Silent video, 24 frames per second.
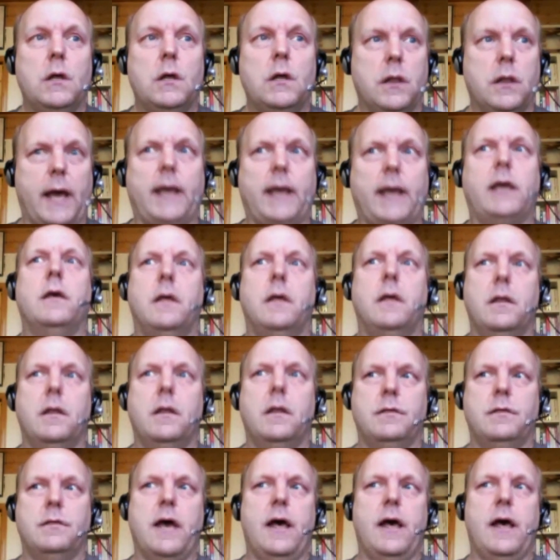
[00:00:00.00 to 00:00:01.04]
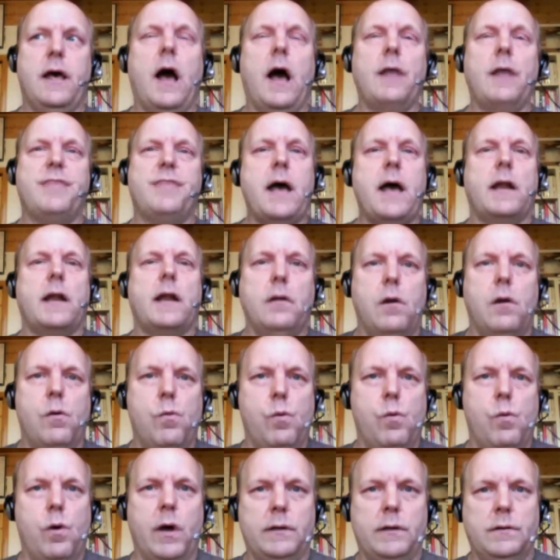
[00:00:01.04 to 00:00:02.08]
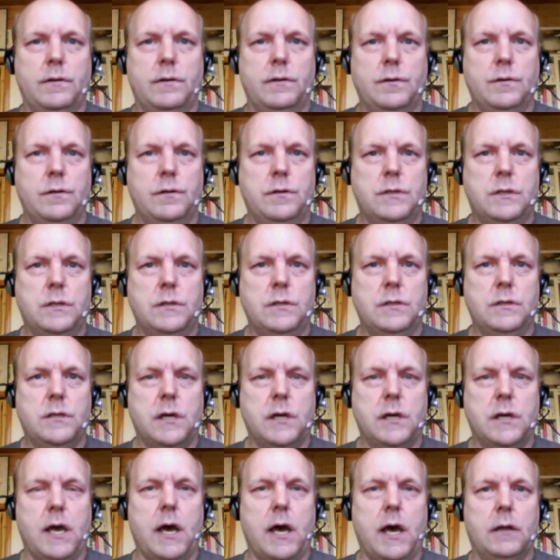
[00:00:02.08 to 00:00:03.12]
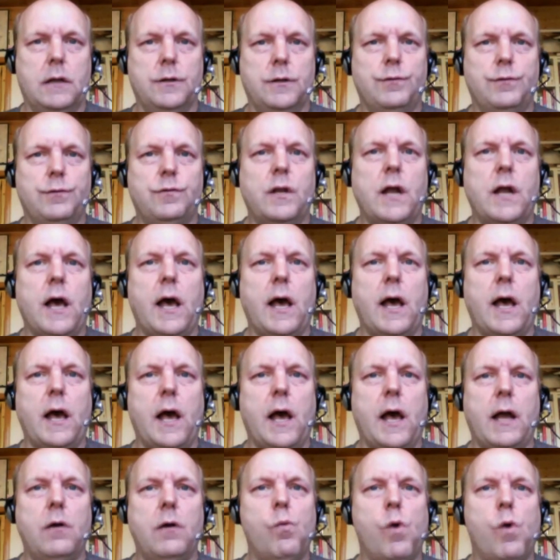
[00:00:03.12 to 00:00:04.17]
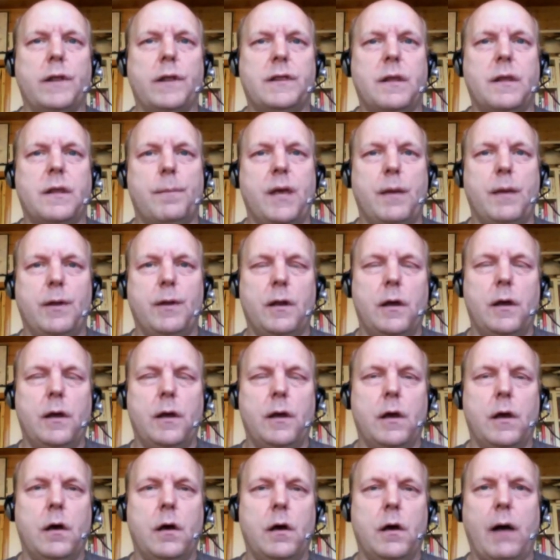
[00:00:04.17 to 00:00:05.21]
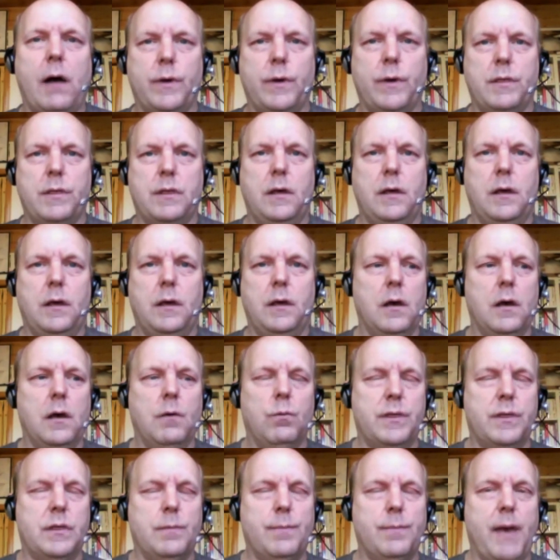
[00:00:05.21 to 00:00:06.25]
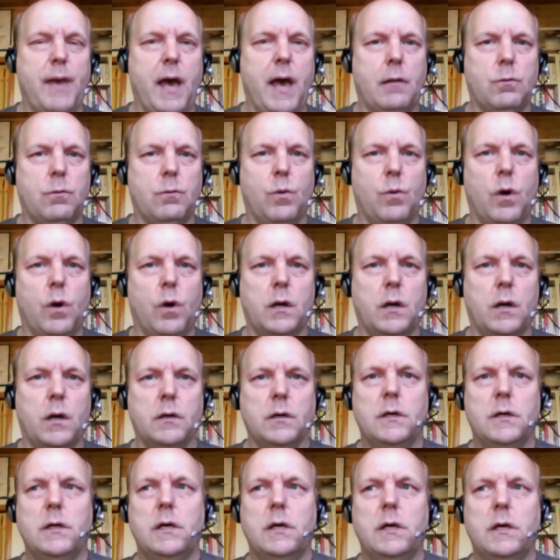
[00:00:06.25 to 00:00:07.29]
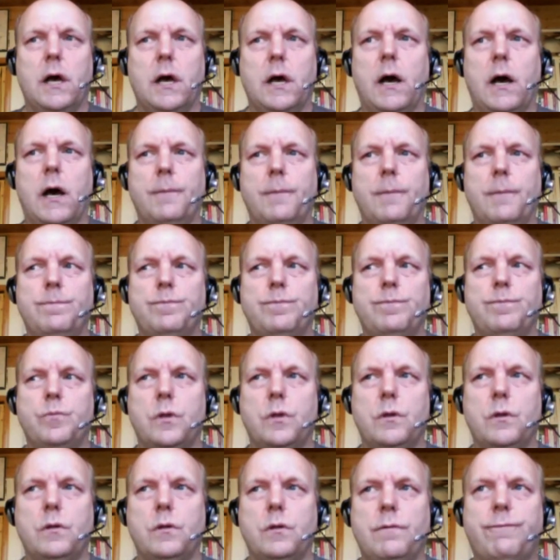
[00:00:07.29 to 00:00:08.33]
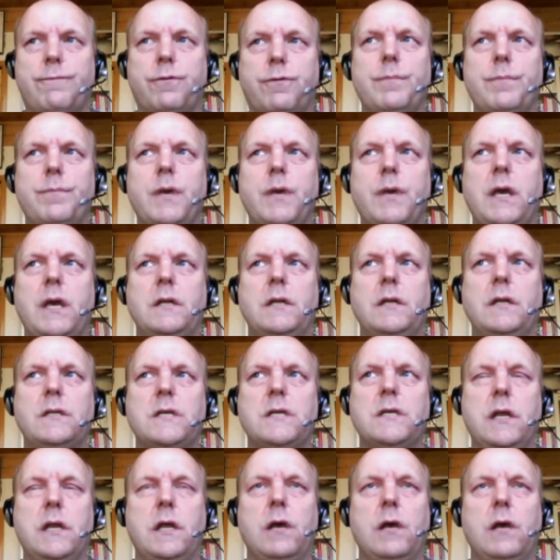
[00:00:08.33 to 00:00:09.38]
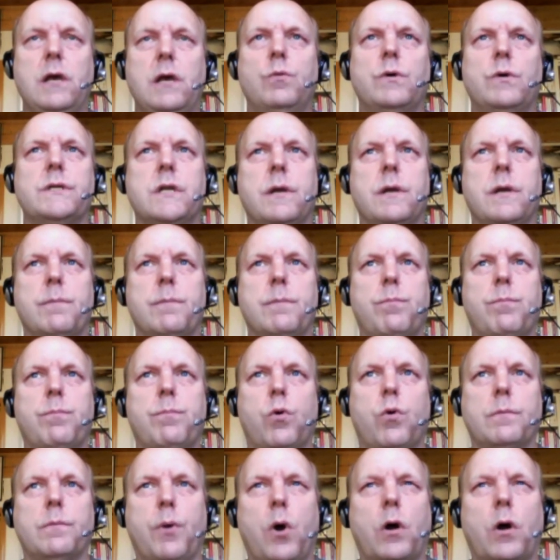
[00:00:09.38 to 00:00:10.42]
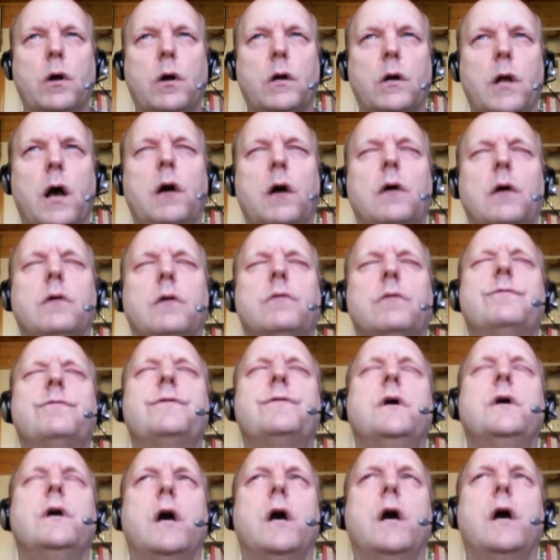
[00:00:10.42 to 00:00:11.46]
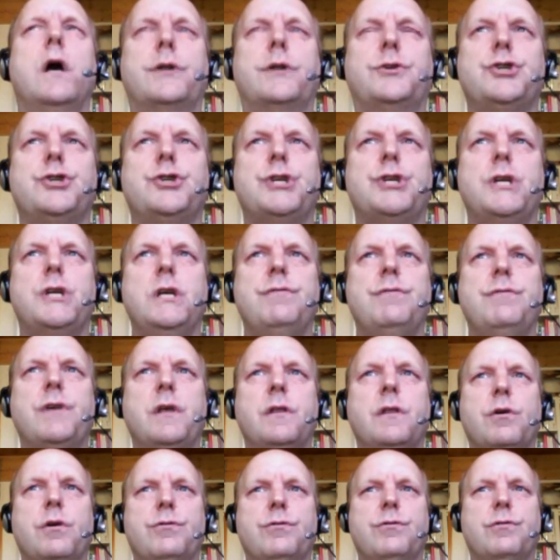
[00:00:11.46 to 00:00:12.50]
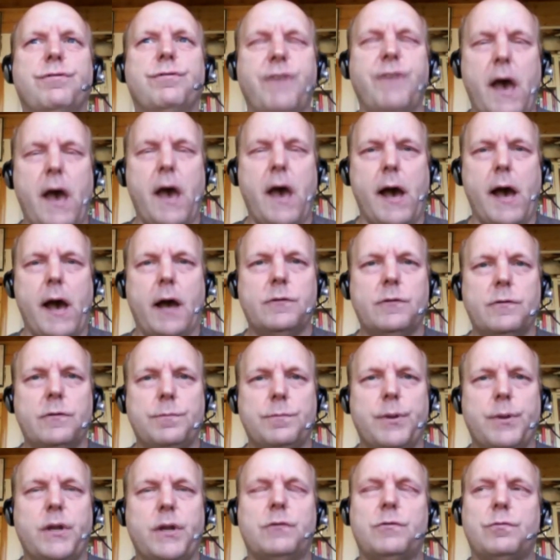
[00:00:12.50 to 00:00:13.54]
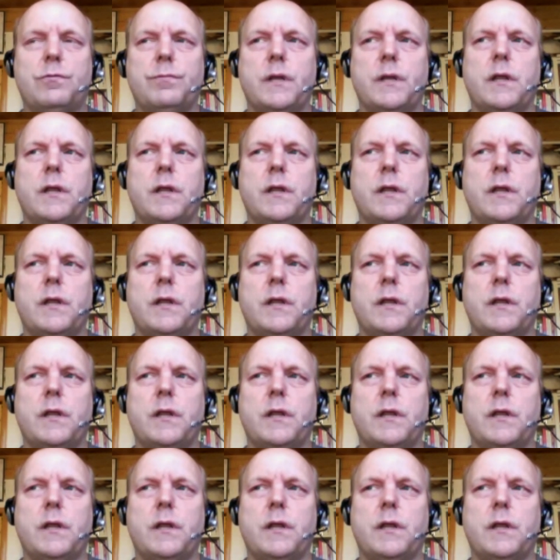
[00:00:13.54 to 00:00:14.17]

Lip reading: Like that I don't want to cut loose, and I don't want the baby to go out with the bathwater. For me, TDD was an important part of achieving those effects, but it's really the